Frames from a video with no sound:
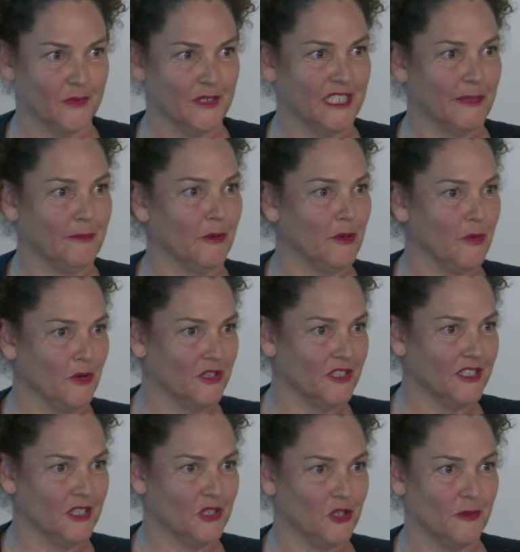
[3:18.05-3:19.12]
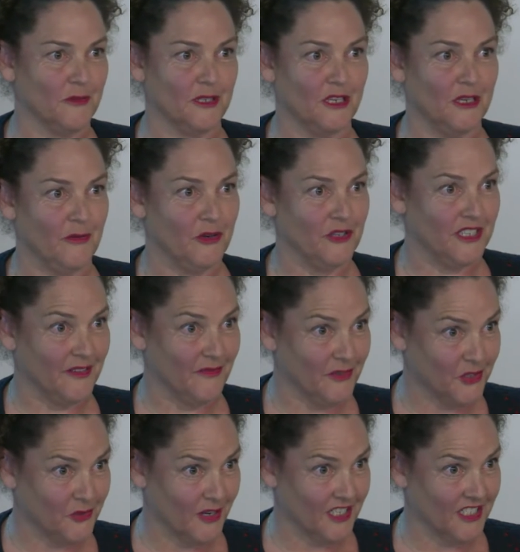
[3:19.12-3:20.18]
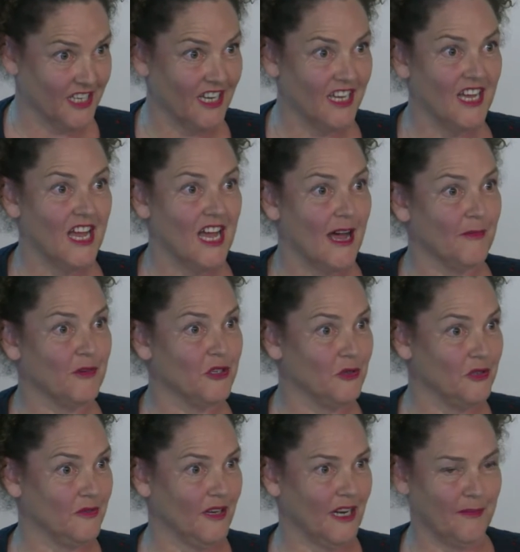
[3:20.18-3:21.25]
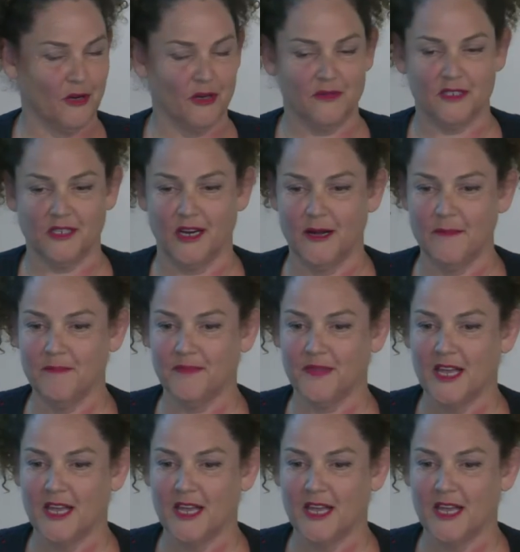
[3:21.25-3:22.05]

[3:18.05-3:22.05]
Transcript: We said what we wanted in terms of community infrastructure um, to develop over time.